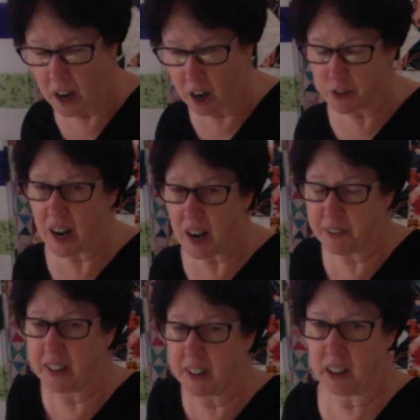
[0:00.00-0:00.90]

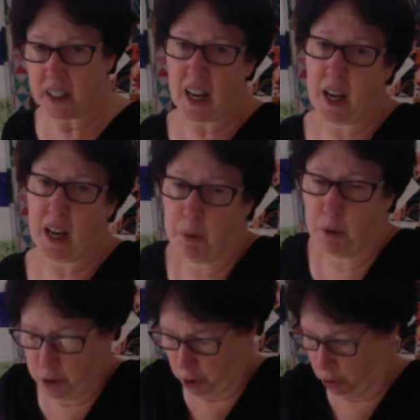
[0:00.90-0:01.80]
definitely able
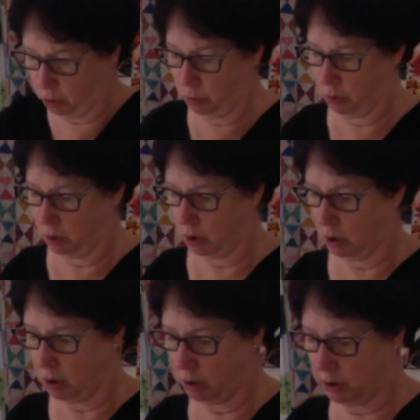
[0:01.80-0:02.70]
to
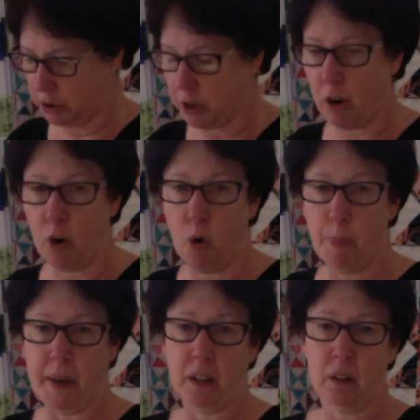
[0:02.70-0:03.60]
start
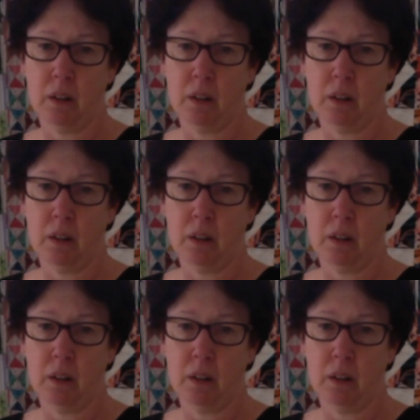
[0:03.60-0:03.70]
opening.